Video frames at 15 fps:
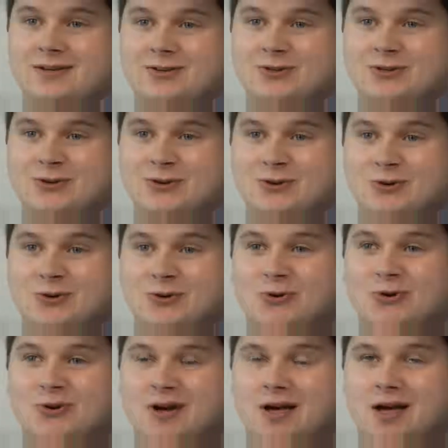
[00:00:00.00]

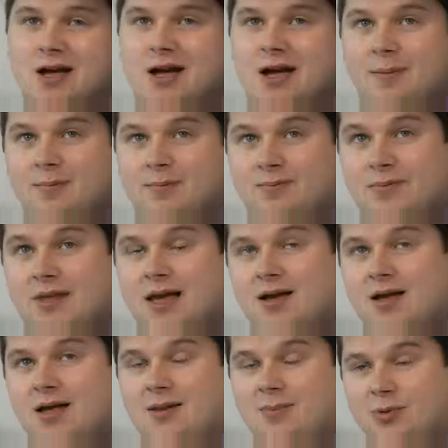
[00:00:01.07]
so I'm
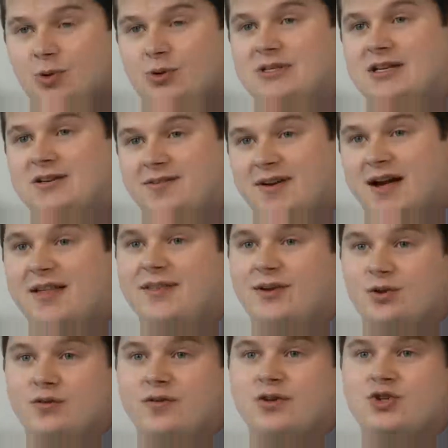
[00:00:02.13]
in the process of
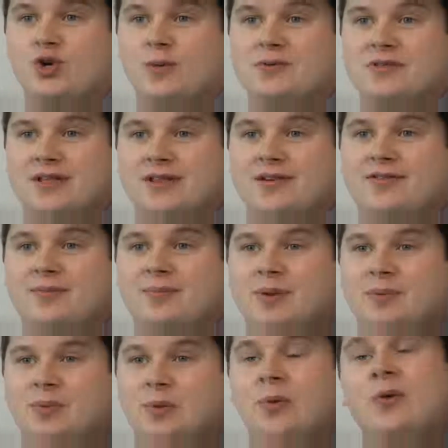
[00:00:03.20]
handing over jobs to different
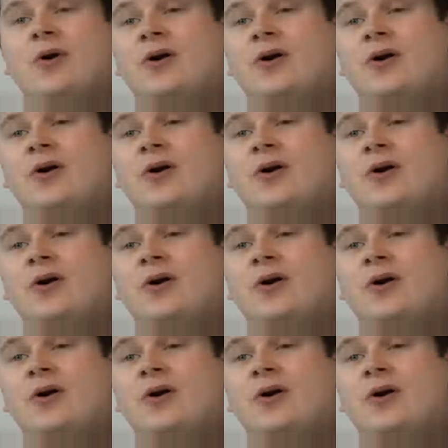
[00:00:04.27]
people,